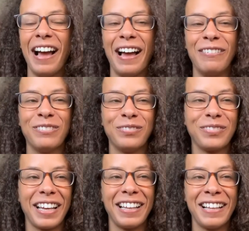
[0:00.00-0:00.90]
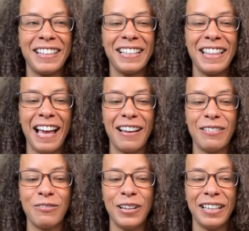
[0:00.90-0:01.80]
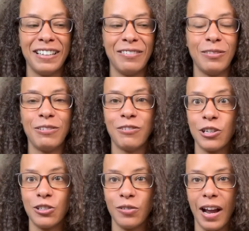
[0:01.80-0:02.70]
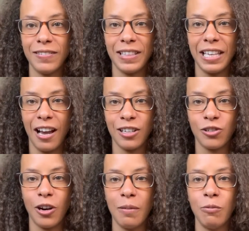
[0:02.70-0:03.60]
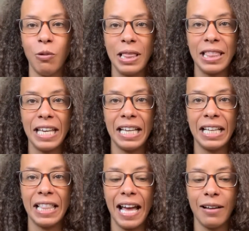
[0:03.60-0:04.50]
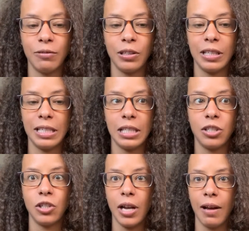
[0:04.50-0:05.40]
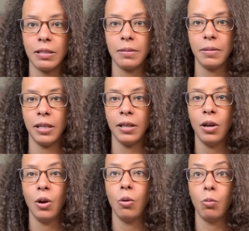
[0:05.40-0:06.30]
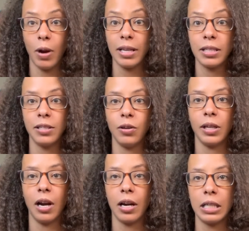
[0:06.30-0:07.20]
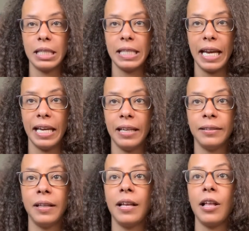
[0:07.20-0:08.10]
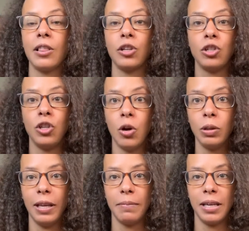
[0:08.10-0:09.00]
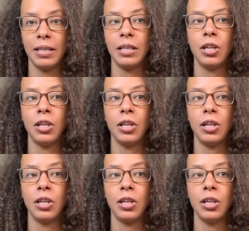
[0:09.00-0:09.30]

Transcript: um, I think that when we first arrived at the ashram, one thing that really stood out to me was Yogi Hari saying, There's no limit